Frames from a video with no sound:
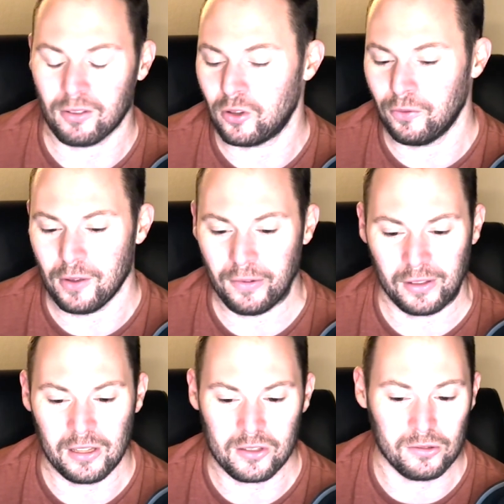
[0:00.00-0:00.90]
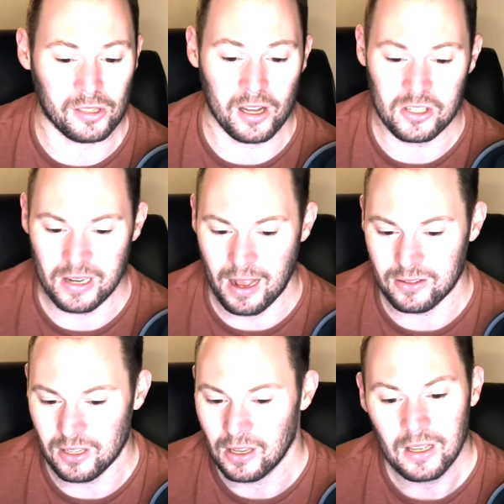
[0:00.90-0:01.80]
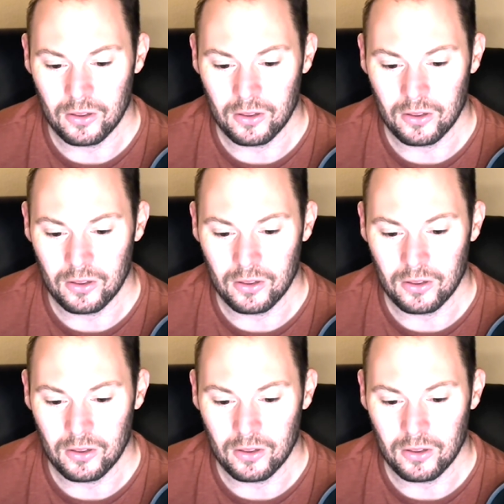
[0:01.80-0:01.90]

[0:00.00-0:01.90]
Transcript: 250, 2 touchdowns.